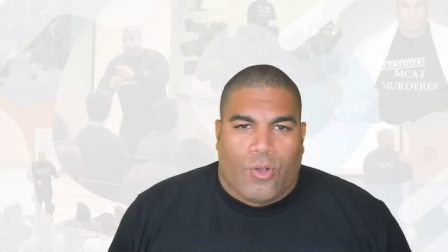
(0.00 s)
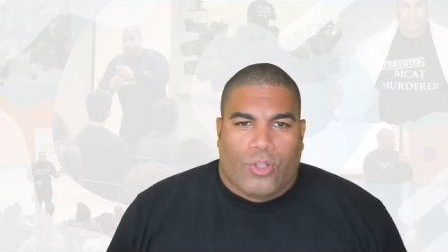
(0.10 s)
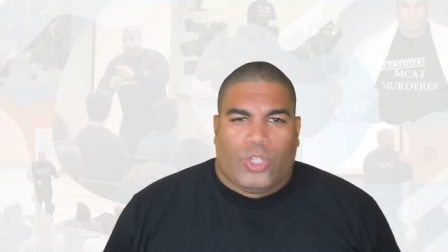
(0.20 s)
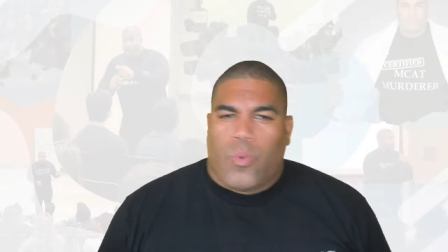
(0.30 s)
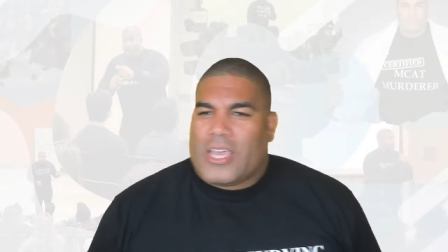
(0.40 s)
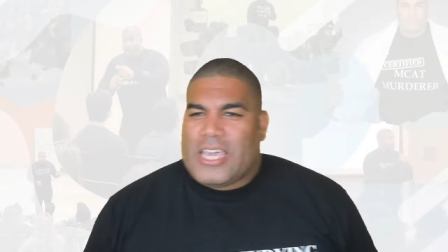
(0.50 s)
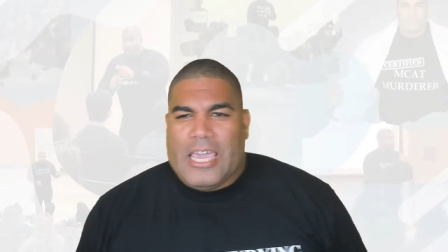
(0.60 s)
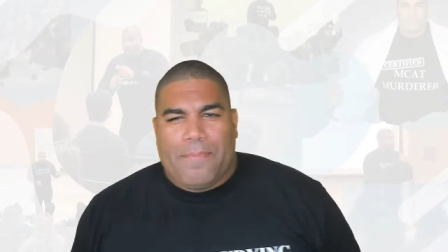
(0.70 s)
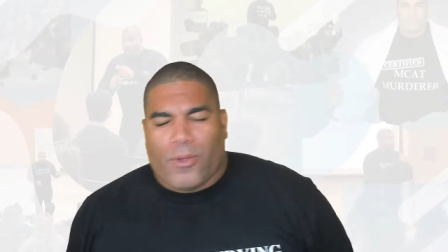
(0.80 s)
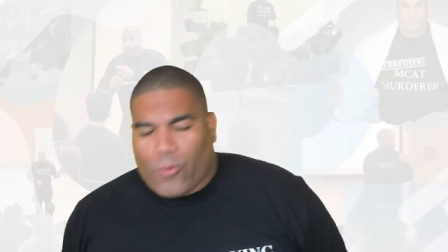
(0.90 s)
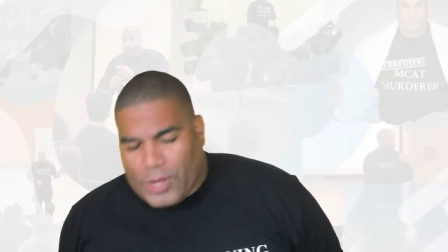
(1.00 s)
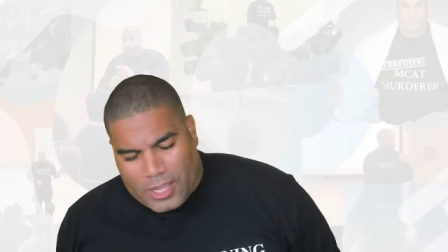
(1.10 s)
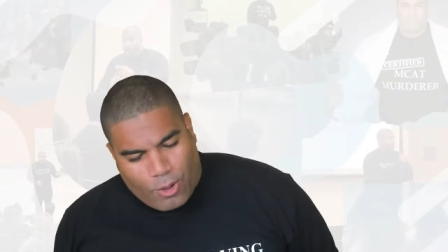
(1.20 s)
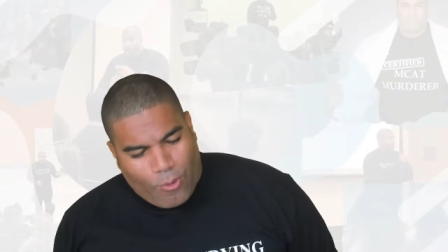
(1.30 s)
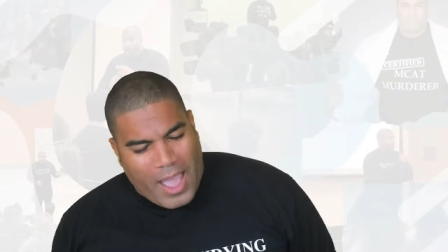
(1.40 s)
Just want to keep it
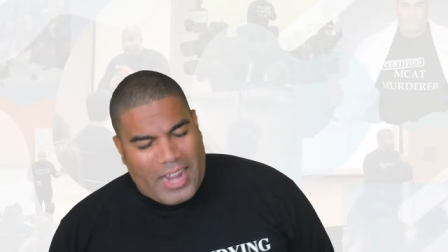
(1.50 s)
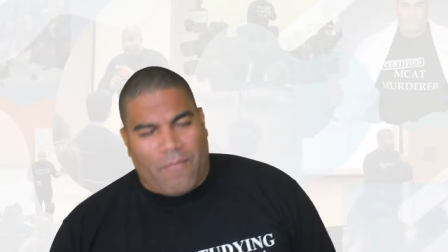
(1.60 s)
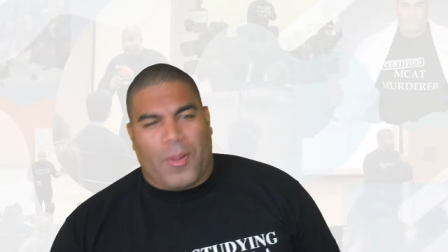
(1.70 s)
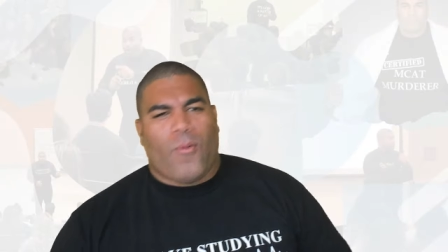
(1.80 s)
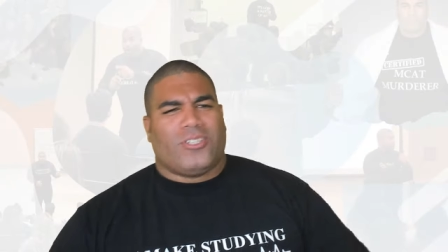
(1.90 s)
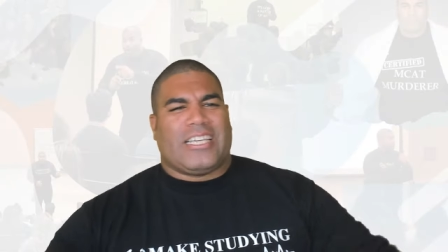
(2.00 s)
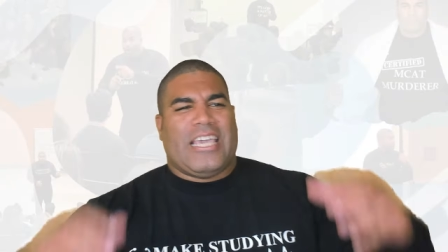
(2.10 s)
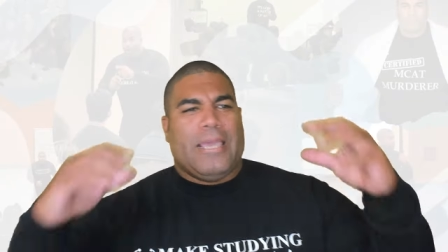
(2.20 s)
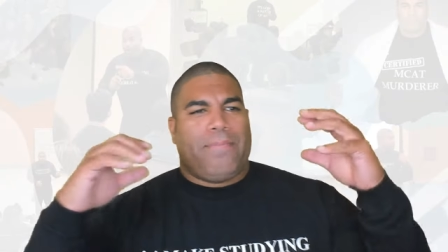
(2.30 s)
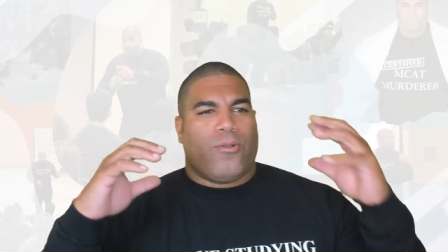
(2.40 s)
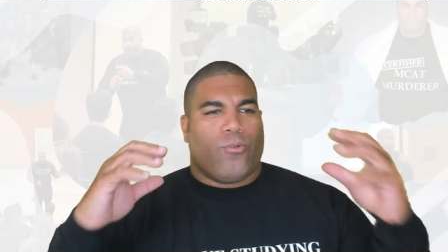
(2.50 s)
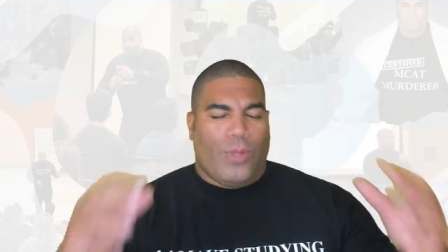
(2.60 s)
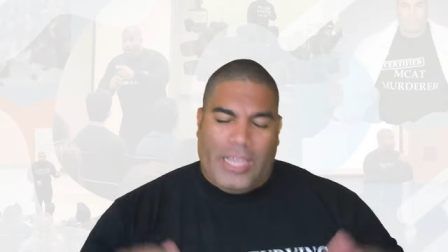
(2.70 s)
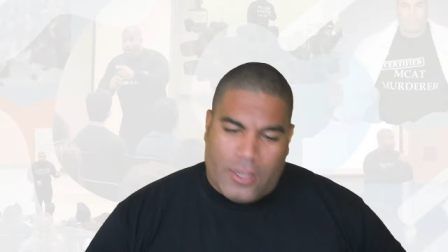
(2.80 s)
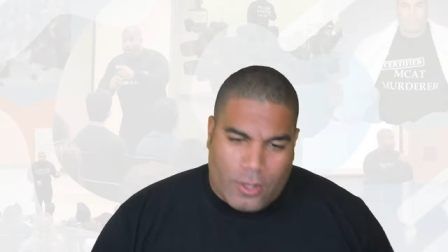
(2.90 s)
real, right? Everybody wants to keep it
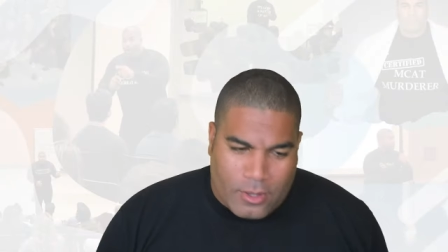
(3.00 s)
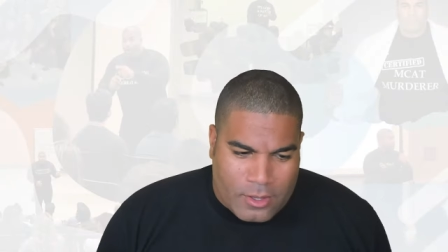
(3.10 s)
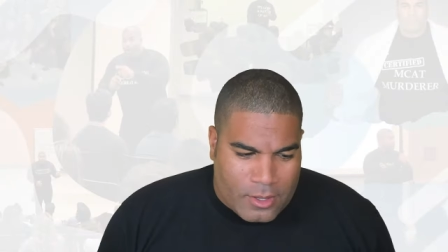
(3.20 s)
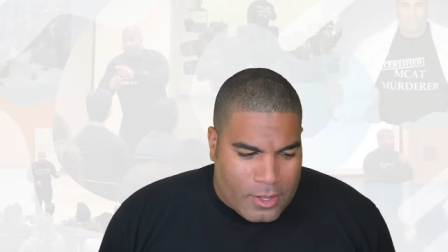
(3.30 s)
real.